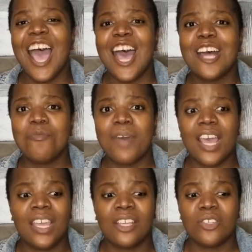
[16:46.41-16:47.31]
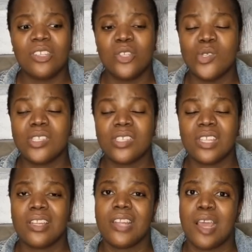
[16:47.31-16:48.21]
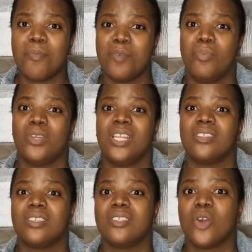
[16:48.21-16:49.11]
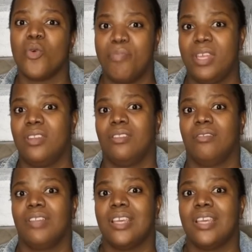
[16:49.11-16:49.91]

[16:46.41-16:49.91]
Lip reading: I actually noticed that like my bonnet is open.